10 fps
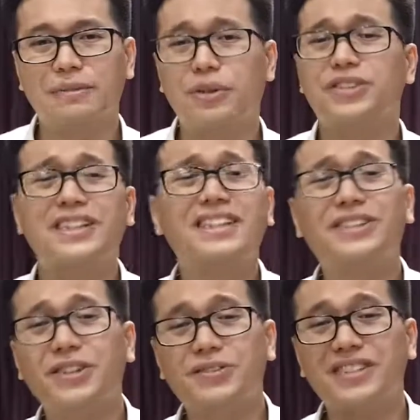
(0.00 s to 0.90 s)
Because he
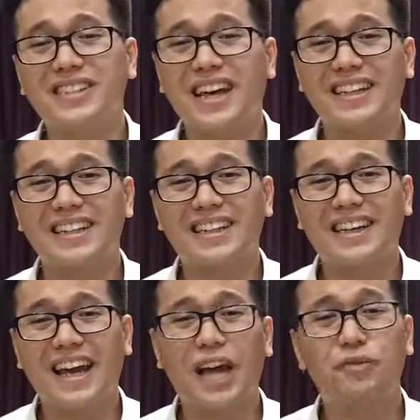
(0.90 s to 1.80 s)
deserves that,
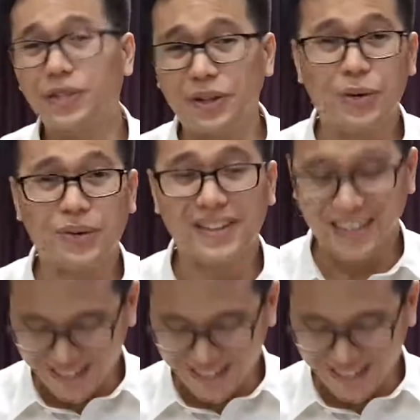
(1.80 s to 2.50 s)
and we don't.